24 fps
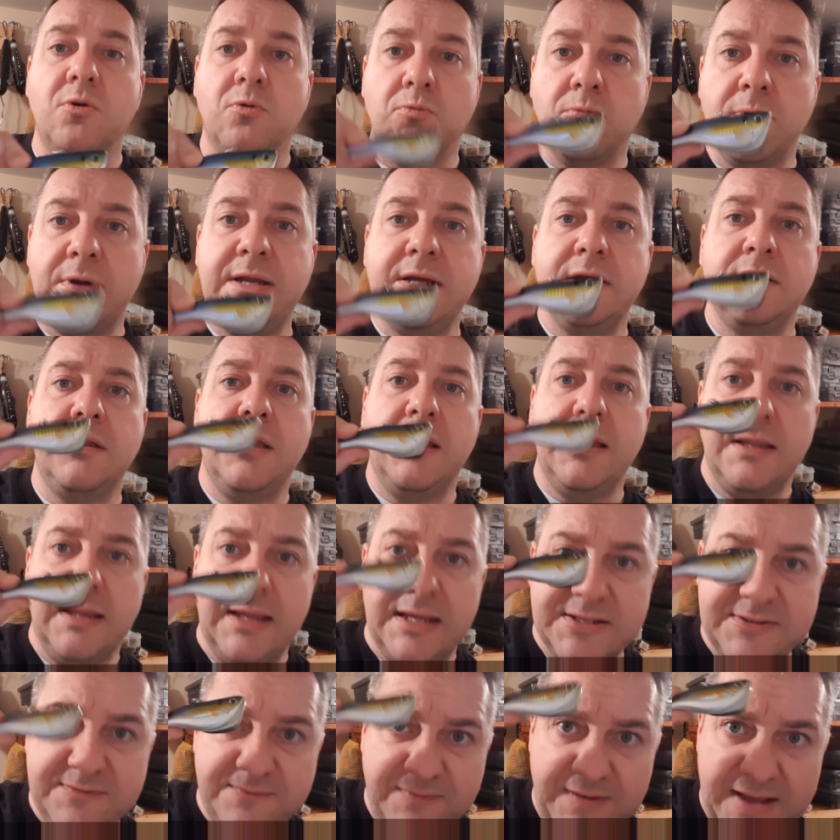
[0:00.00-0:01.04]
reel
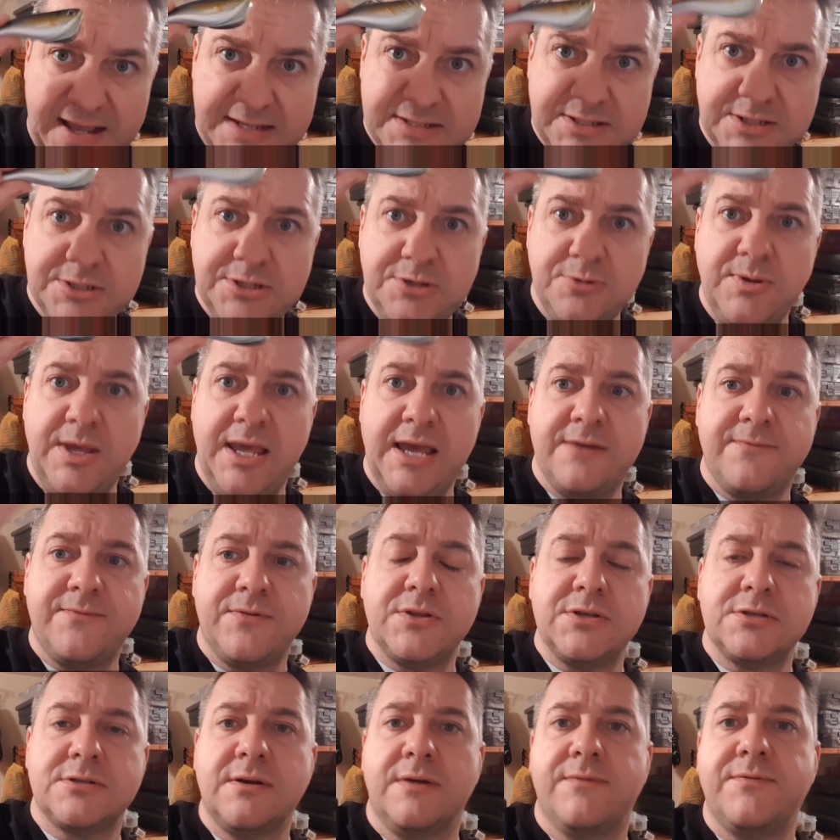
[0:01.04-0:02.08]
as fast as you can
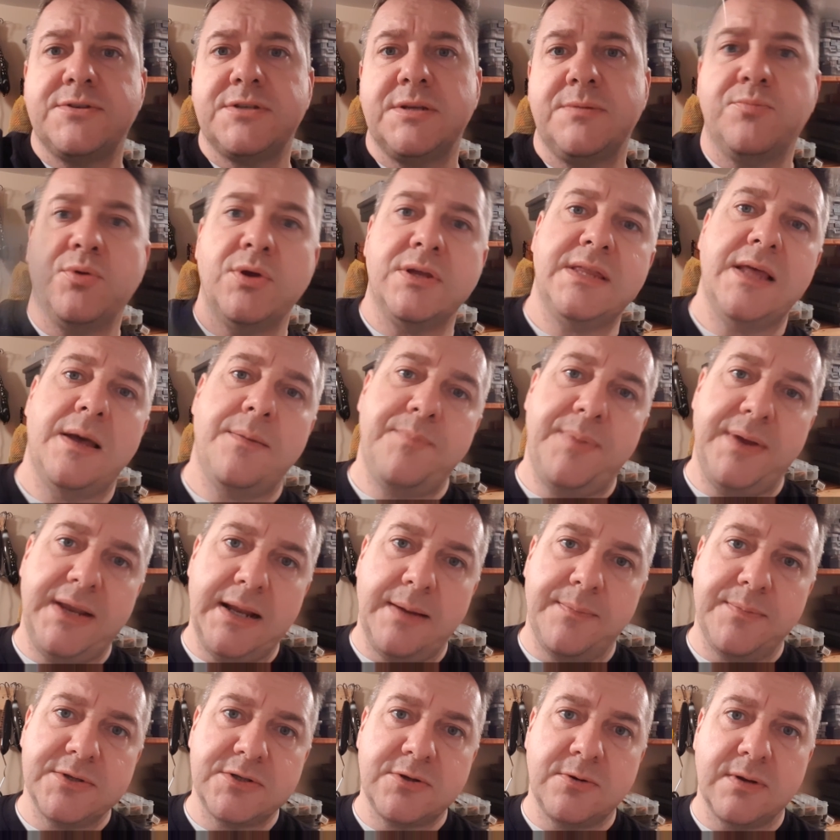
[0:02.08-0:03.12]
for the surface and bring that
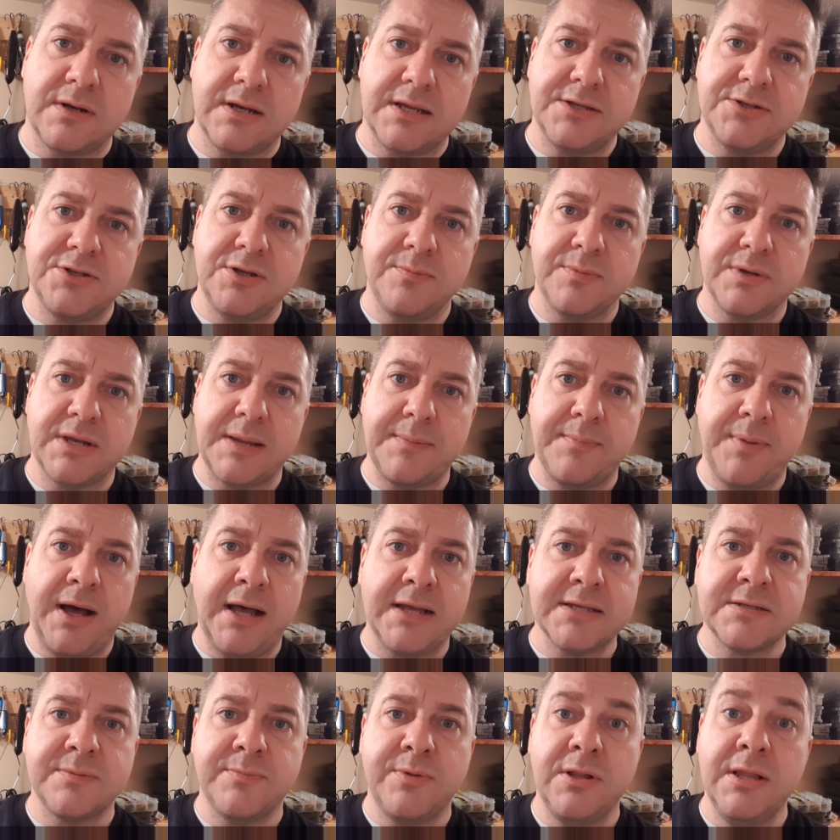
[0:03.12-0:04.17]
bait up as quickly as humanly
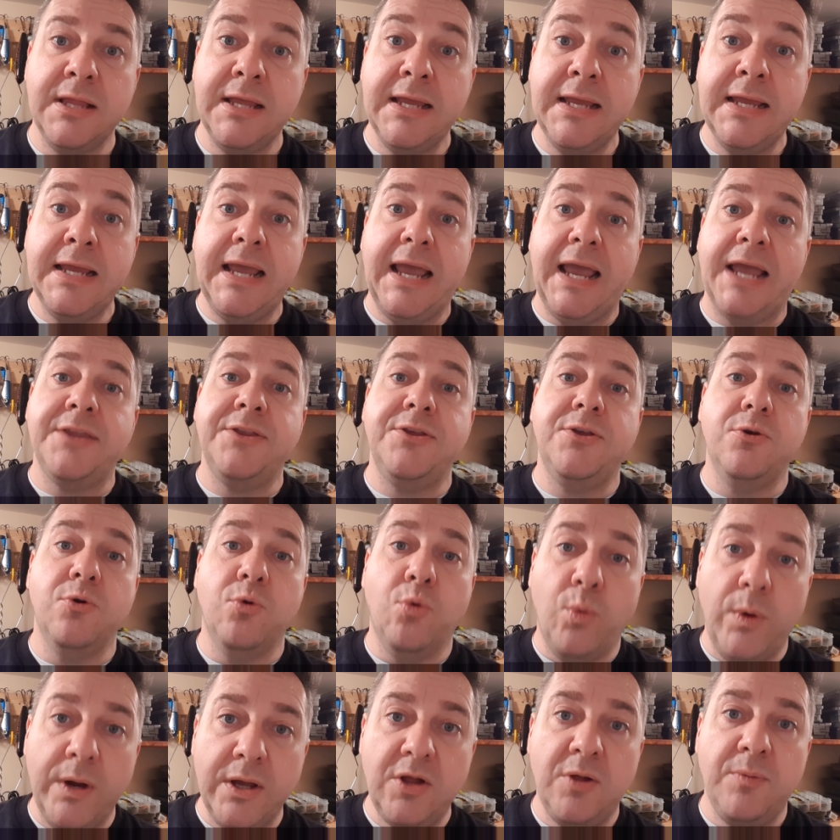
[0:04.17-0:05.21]
possible, and you
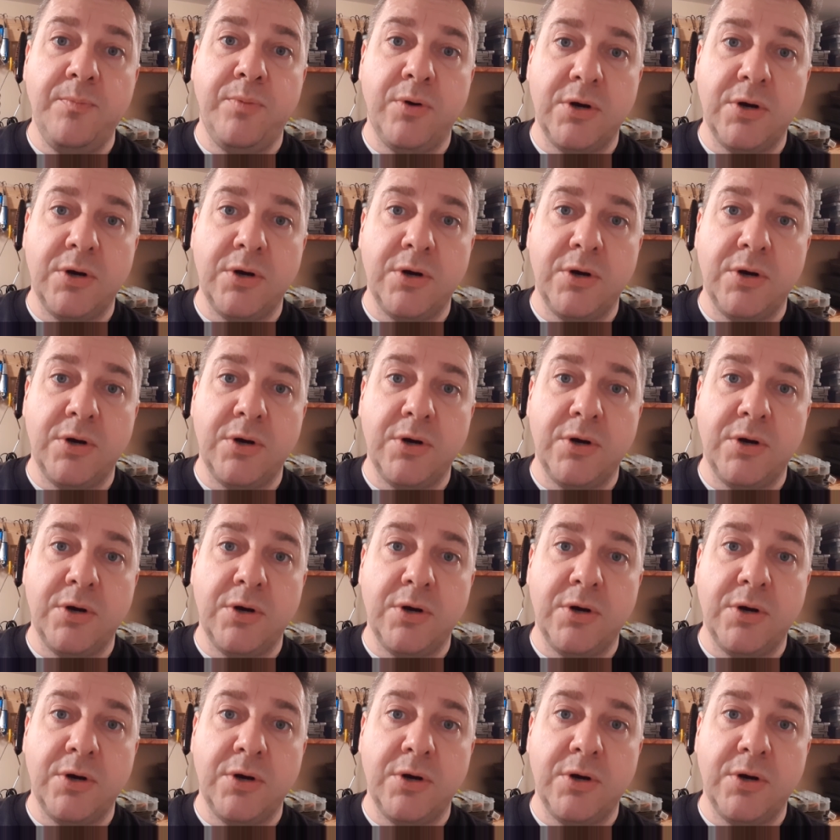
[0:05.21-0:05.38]
will